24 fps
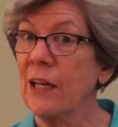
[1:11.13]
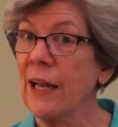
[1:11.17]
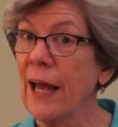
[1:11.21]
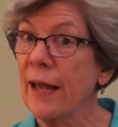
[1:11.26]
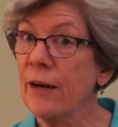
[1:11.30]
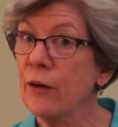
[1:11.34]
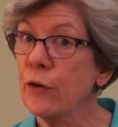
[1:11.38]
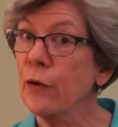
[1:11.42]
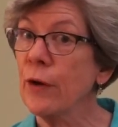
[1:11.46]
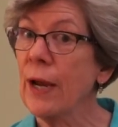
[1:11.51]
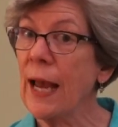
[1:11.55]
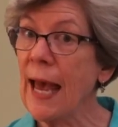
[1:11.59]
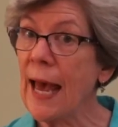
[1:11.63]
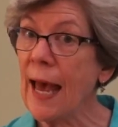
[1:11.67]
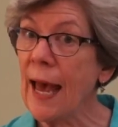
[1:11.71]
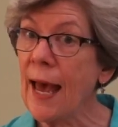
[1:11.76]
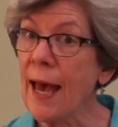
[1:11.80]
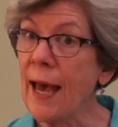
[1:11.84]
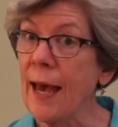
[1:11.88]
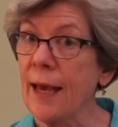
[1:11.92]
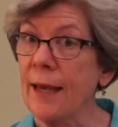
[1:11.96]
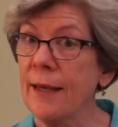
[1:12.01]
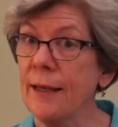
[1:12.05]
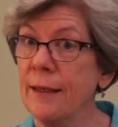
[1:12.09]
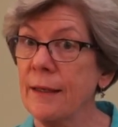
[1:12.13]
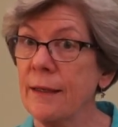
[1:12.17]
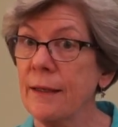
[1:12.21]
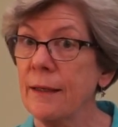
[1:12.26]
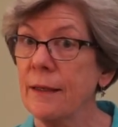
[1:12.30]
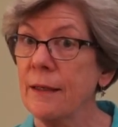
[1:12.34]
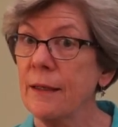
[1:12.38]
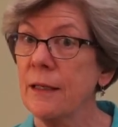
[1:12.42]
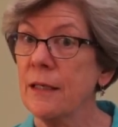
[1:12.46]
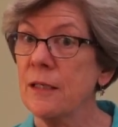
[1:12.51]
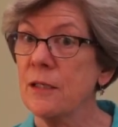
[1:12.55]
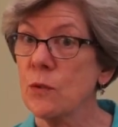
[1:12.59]
Letter A
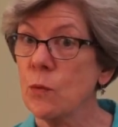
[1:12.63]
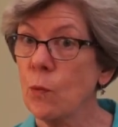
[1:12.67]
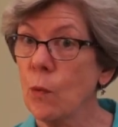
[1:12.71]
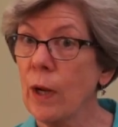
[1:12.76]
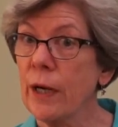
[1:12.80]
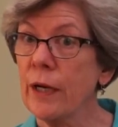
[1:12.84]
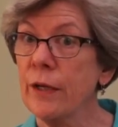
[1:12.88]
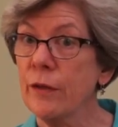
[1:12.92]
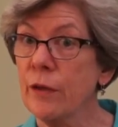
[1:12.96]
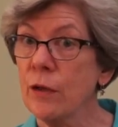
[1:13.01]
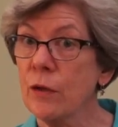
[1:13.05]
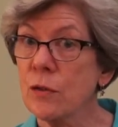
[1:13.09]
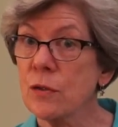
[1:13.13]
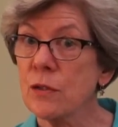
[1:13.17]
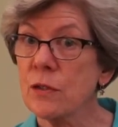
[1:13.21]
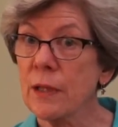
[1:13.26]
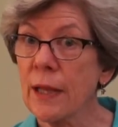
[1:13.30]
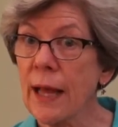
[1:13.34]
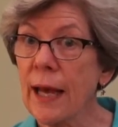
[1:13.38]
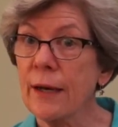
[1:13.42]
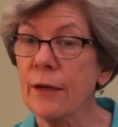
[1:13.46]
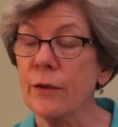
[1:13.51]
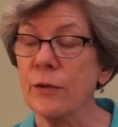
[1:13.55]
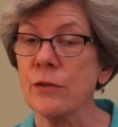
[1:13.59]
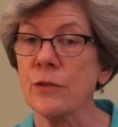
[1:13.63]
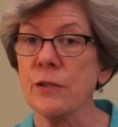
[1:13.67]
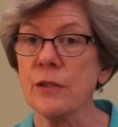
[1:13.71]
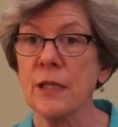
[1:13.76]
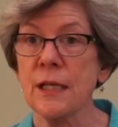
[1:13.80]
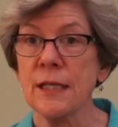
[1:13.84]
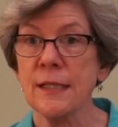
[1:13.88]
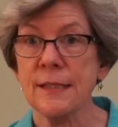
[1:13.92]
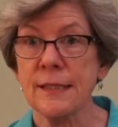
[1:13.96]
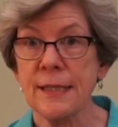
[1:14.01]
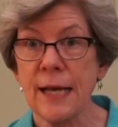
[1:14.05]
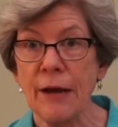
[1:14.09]
is one of those letters
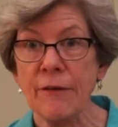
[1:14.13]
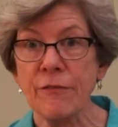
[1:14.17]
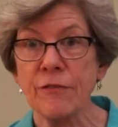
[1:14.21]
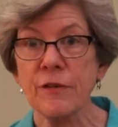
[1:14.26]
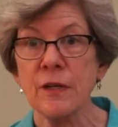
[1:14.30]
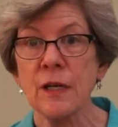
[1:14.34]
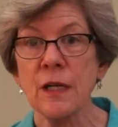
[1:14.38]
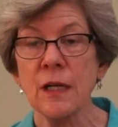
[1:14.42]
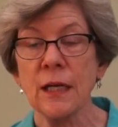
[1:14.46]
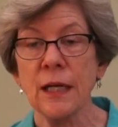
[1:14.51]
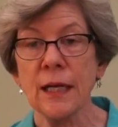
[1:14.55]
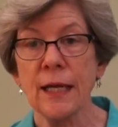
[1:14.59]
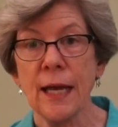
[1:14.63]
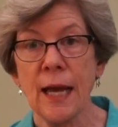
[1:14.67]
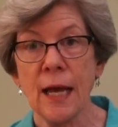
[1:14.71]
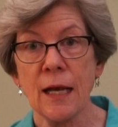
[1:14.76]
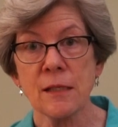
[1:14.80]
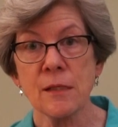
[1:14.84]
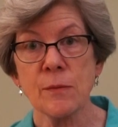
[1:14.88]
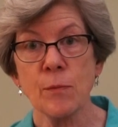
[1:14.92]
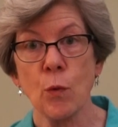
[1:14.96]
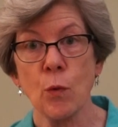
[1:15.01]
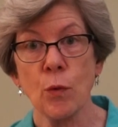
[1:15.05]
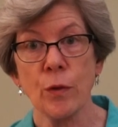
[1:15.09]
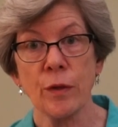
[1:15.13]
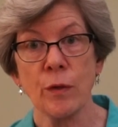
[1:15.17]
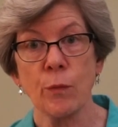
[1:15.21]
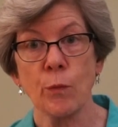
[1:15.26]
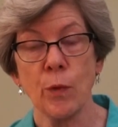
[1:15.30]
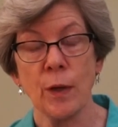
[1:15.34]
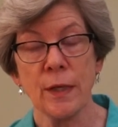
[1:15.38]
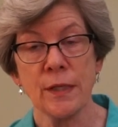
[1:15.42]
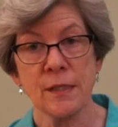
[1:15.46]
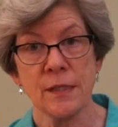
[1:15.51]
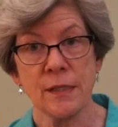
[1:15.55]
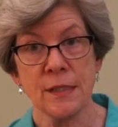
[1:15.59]
that definitely has more than
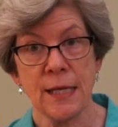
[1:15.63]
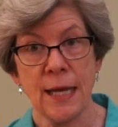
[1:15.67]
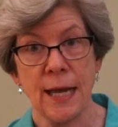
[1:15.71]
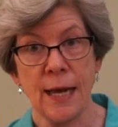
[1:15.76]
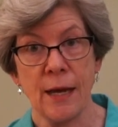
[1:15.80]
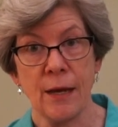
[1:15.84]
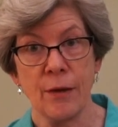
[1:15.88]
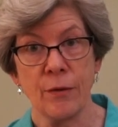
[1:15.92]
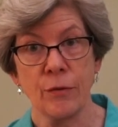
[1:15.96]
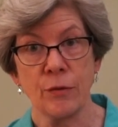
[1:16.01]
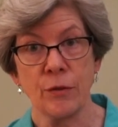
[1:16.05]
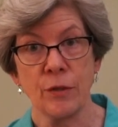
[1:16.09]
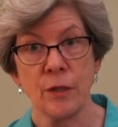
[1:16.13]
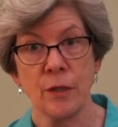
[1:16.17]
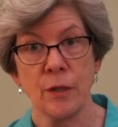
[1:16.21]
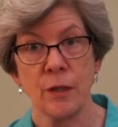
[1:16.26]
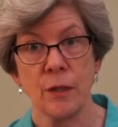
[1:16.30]
one sound.